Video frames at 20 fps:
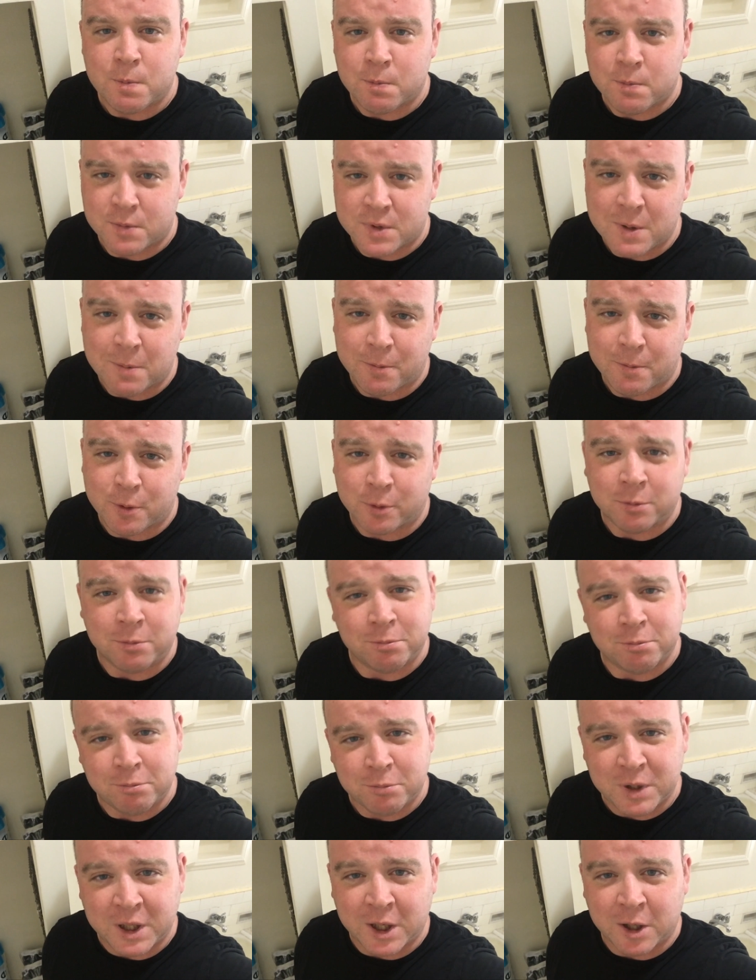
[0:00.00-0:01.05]
except for,
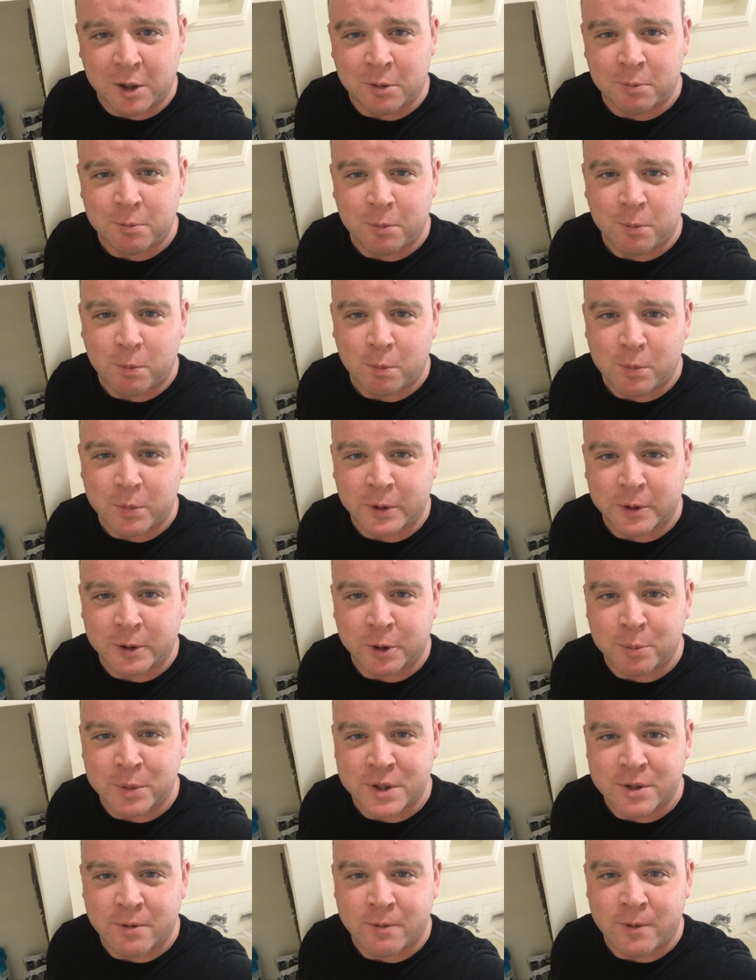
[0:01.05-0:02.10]
you know, little
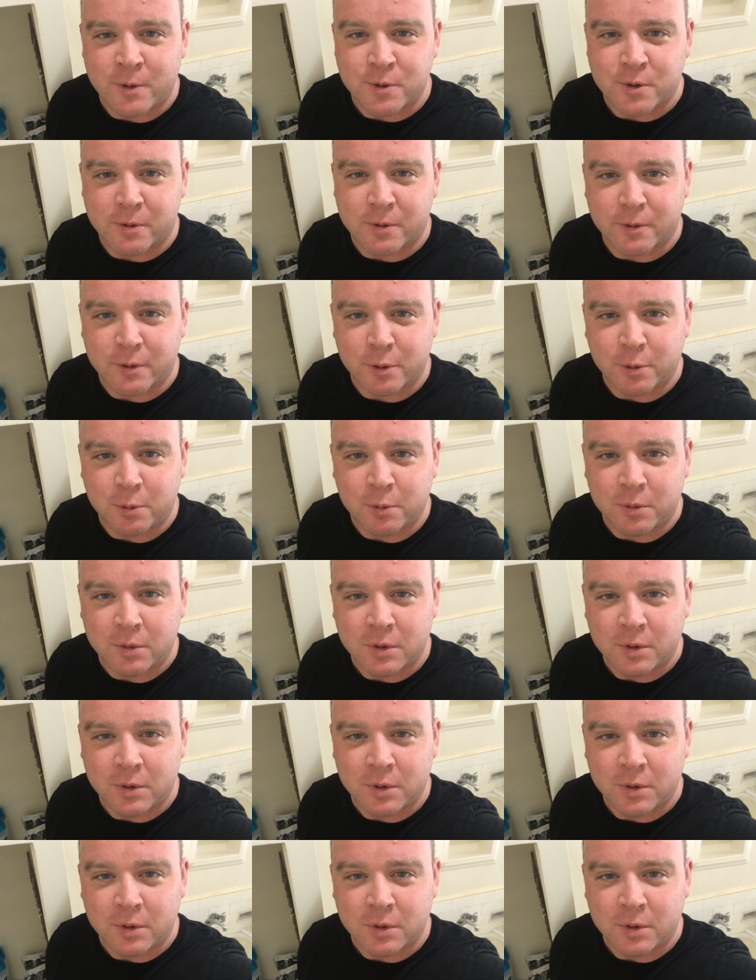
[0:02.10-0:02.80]
bits of future food.